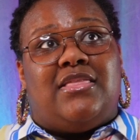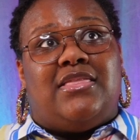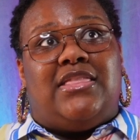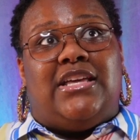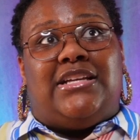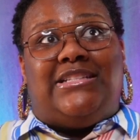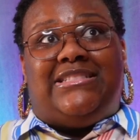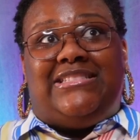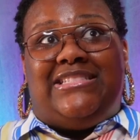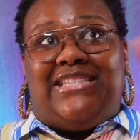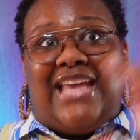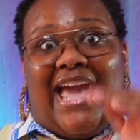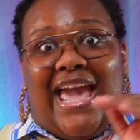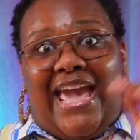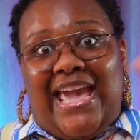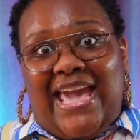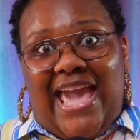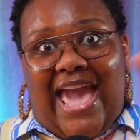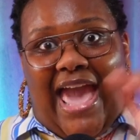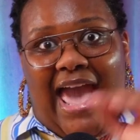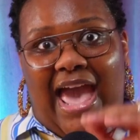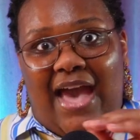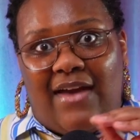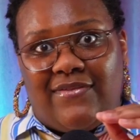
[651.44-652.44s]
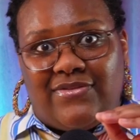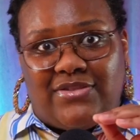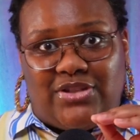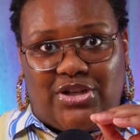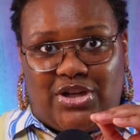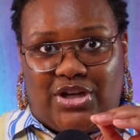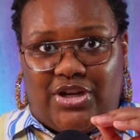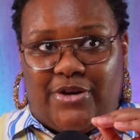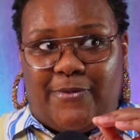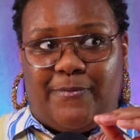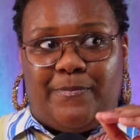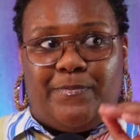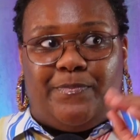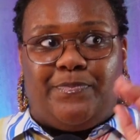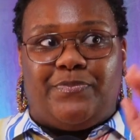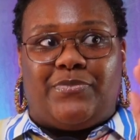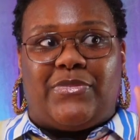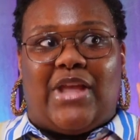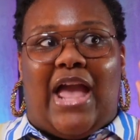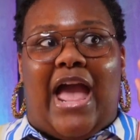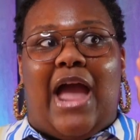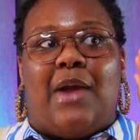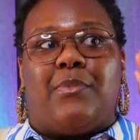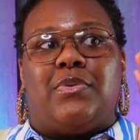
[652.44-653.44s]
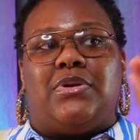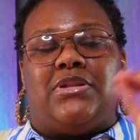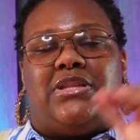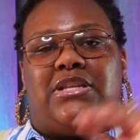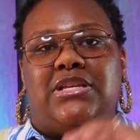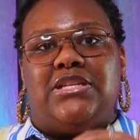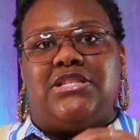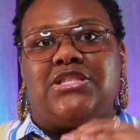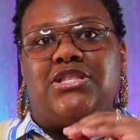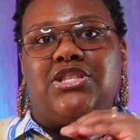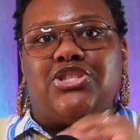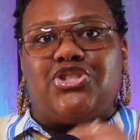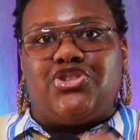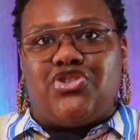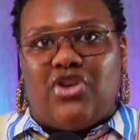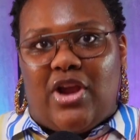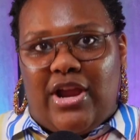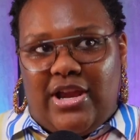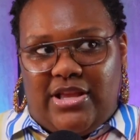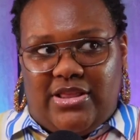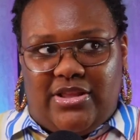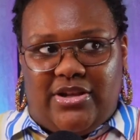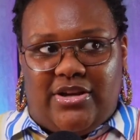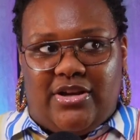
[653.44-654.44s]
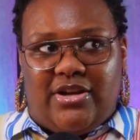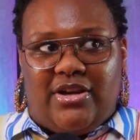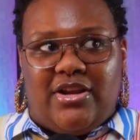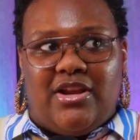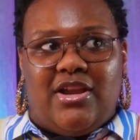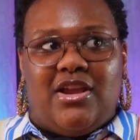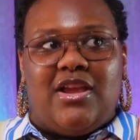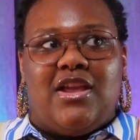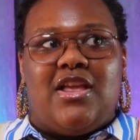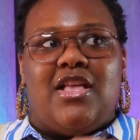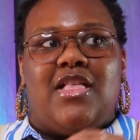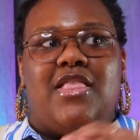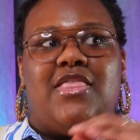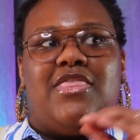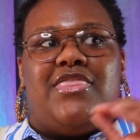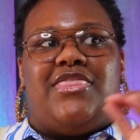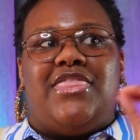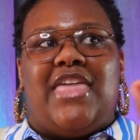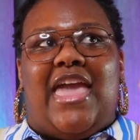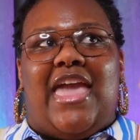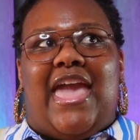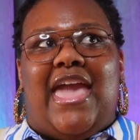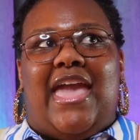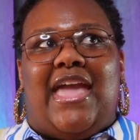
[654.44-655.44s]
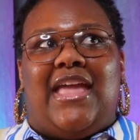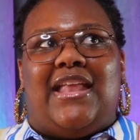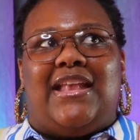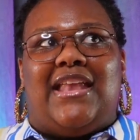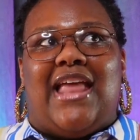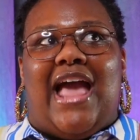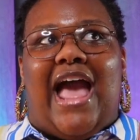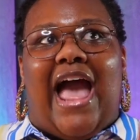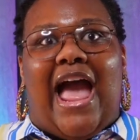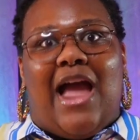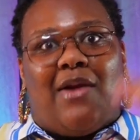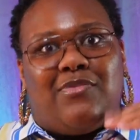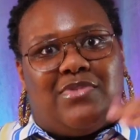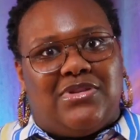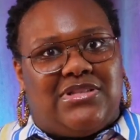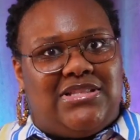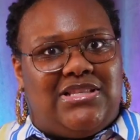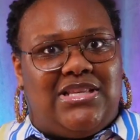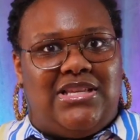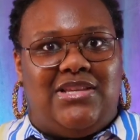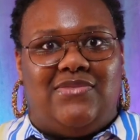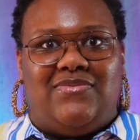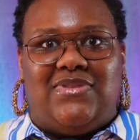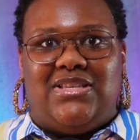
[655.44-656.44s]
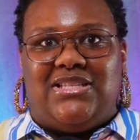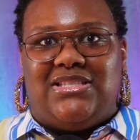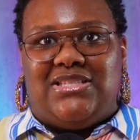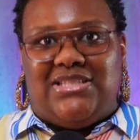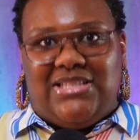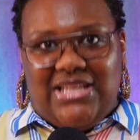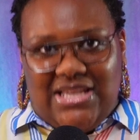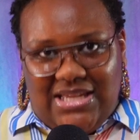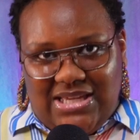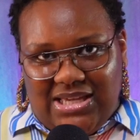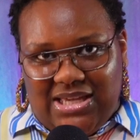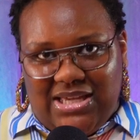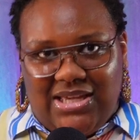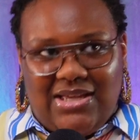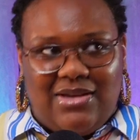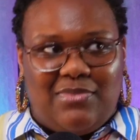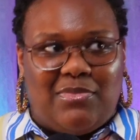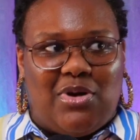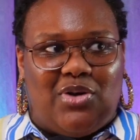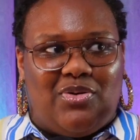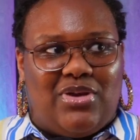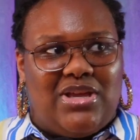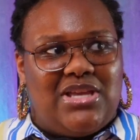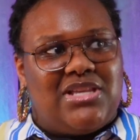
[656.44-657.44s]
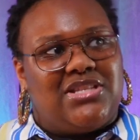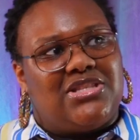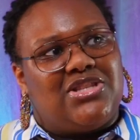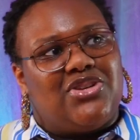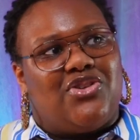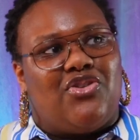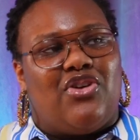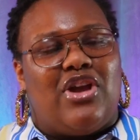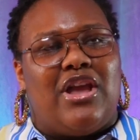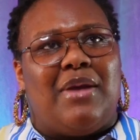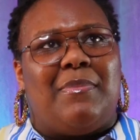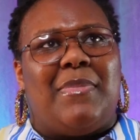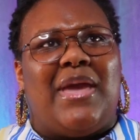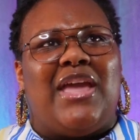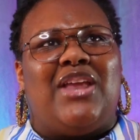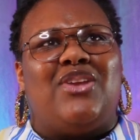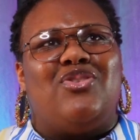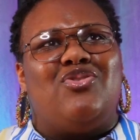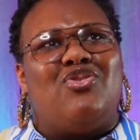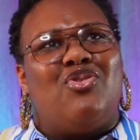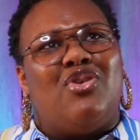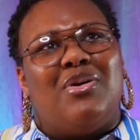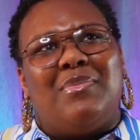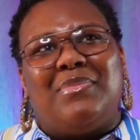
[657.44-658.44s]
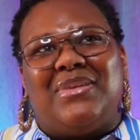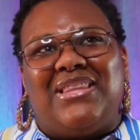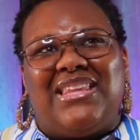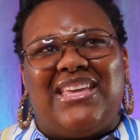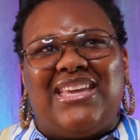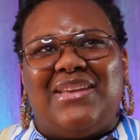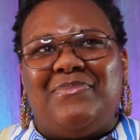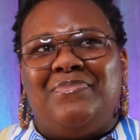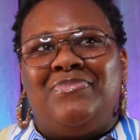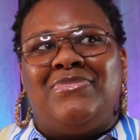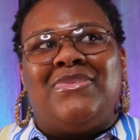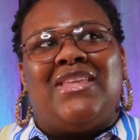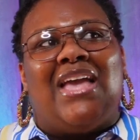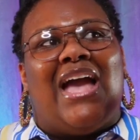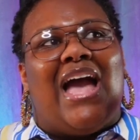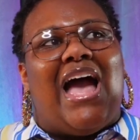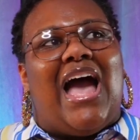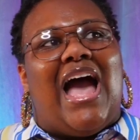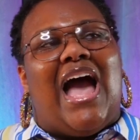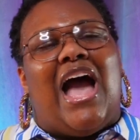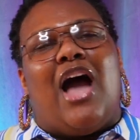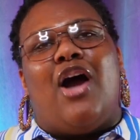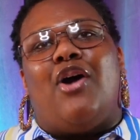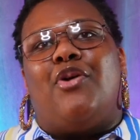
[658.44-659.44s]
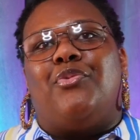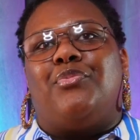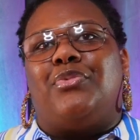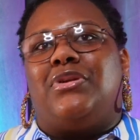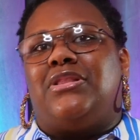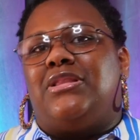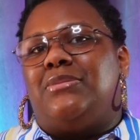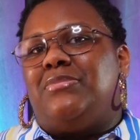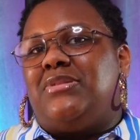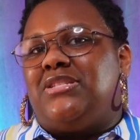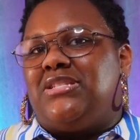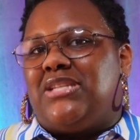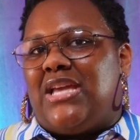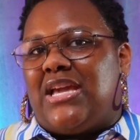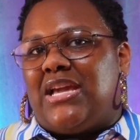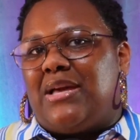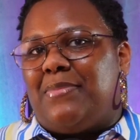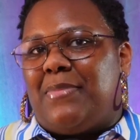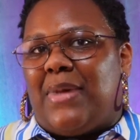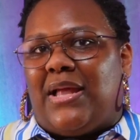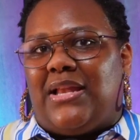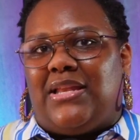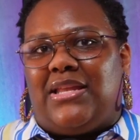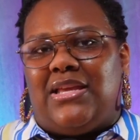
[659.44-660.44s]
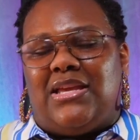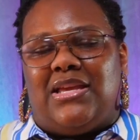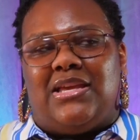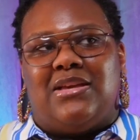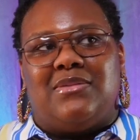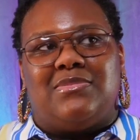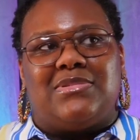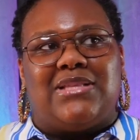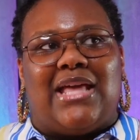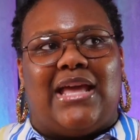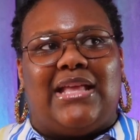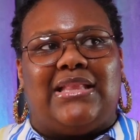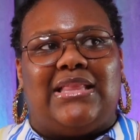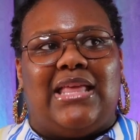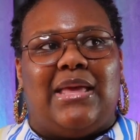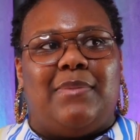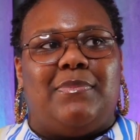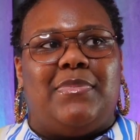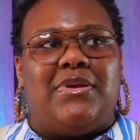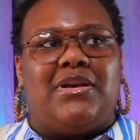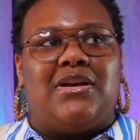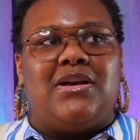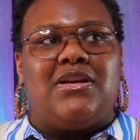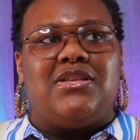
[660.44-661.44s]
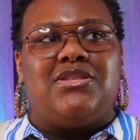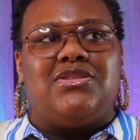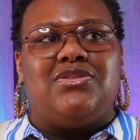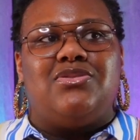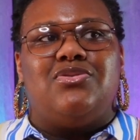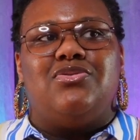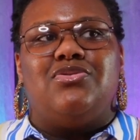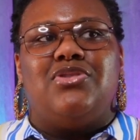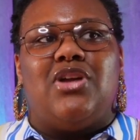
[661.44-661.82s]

the day after I released the trailer that I received this DM on Instagram. And normally I don't really be checking my DMs like that because, you